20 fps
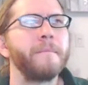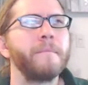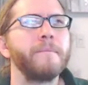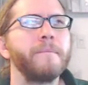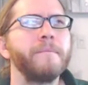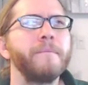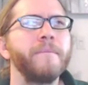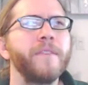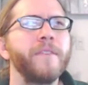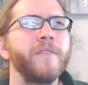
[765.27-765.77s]

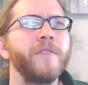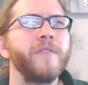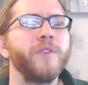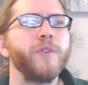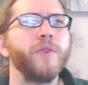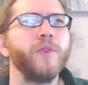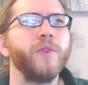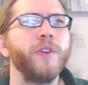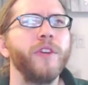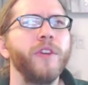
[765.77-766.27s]
If
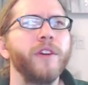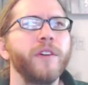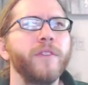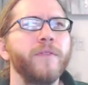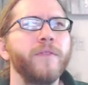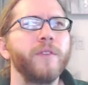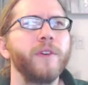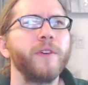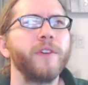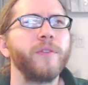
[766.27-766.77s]
you hear a
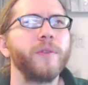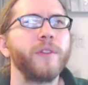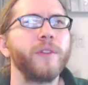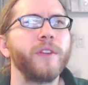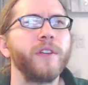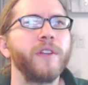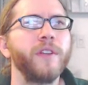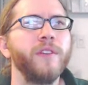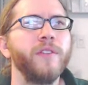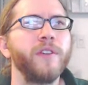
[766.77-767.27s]
voice
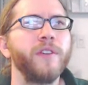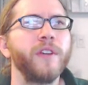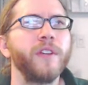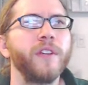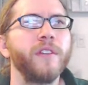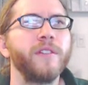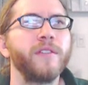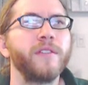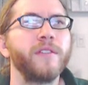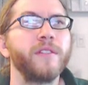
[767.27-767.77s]
within,
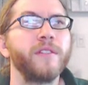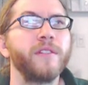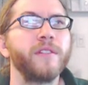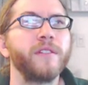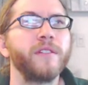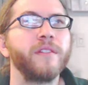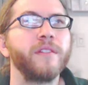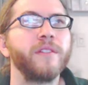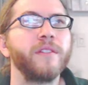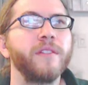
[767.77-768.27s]

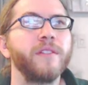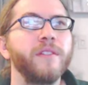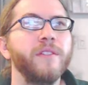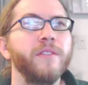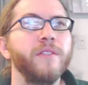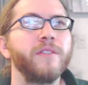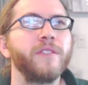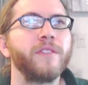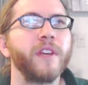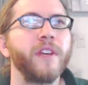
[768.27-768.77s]
you
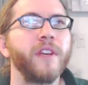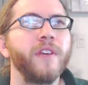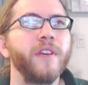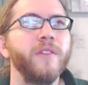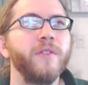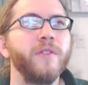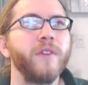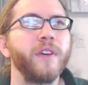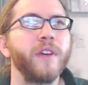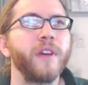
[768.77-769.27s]
say you
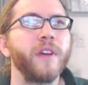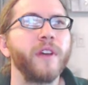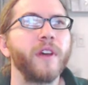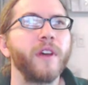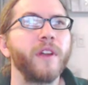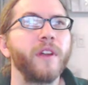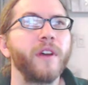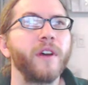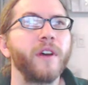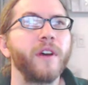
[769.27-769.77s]

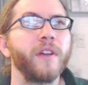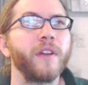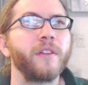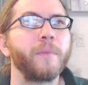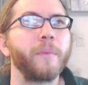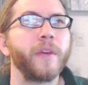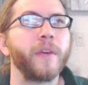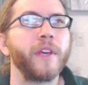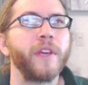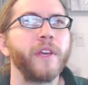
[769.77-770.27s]
cannot
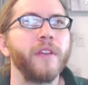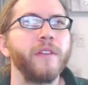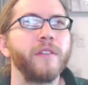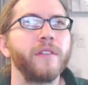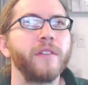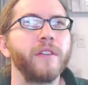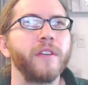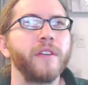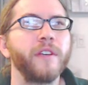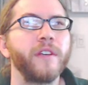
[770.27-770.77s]
paint,
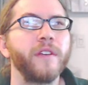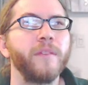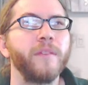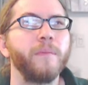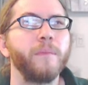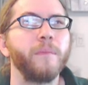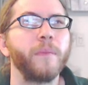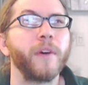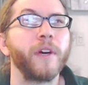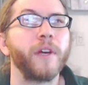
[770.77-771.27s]
then
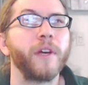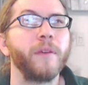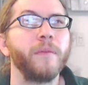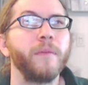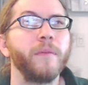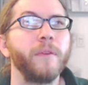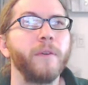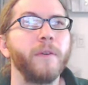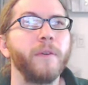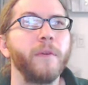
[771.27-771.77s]
by
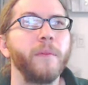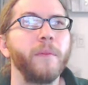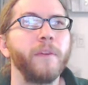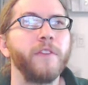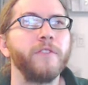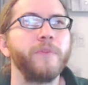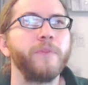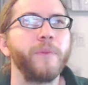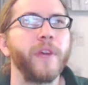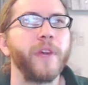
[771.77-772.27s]
all
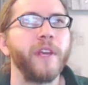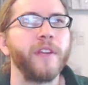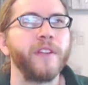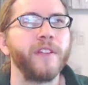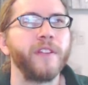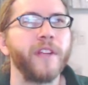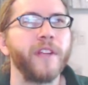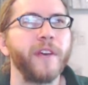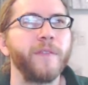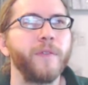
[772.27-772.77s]
means paint, and
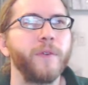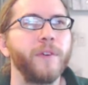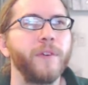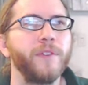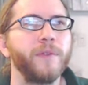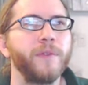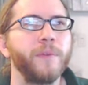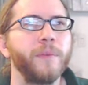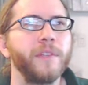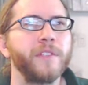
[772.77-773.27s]
that voice
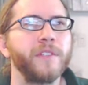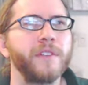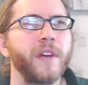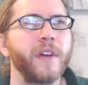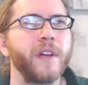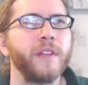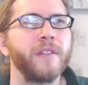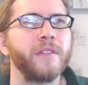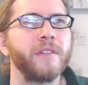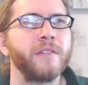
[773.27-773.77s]
will be
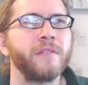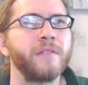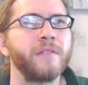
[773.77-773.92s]
silenced.